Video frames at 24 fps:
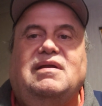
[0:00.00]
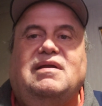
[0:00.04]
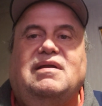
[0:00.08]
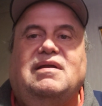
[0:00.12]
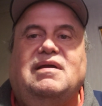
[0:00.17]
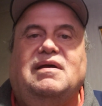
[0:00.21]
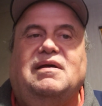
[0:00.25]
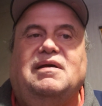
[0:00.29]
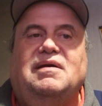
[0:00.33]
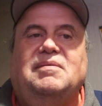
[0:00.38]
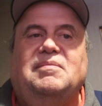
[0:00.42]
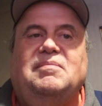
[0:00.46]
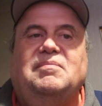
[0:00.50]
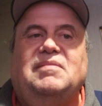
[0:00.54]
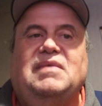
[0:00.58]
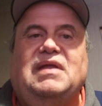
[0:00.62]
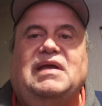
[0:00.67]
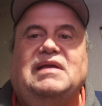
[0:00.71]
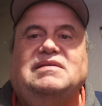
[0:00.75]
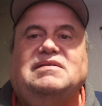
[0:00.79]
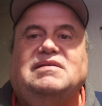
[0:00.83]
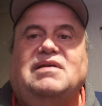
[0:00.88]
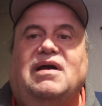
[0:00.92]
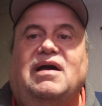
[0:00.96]
Um,
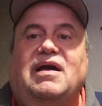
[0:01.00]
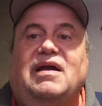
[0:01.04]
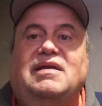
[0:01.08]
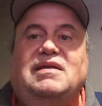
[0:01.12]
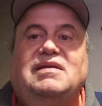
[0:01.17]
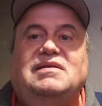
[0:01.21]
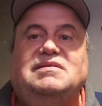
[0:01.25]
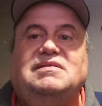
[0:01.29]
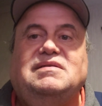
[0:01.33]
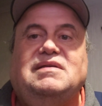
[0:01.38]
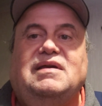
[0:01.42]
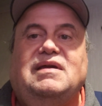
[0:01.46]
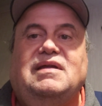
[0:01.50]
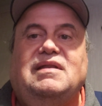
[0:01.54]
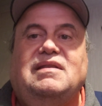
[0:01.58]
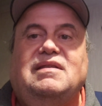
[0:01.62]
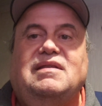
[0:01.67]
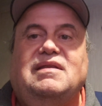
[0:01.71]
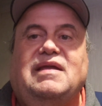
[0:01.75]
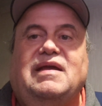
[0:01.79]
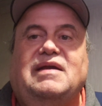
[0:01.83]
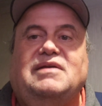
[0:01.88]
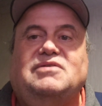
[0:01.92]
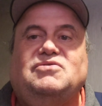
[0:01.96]
nice hockey set,
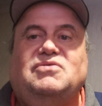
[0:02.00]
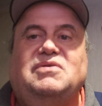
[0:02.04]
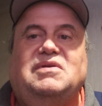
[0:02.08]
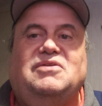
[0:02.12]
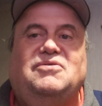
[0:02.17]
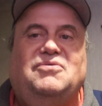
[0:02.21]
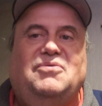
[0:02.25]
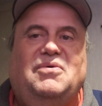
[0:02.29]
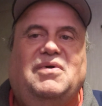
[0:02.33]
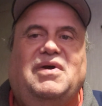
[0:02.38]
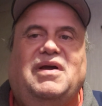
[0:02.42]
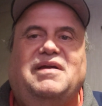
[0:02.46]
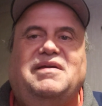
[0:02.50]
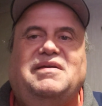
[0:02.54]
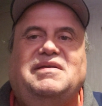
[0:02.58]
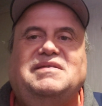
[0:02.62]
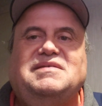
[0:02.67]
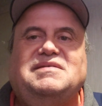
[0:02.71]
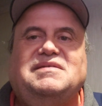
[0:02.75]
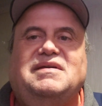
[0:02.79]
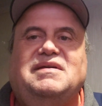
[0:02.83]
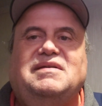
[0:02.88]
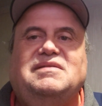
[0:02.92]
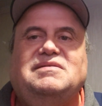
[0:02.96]
actually two hockey
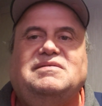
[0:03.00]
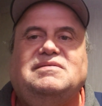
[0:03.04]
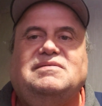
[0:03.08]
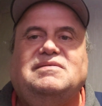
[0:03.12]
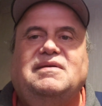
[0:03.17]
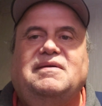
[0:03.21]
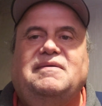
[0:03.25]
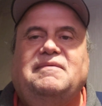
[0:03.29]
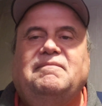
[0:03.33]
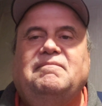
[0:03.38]
sets,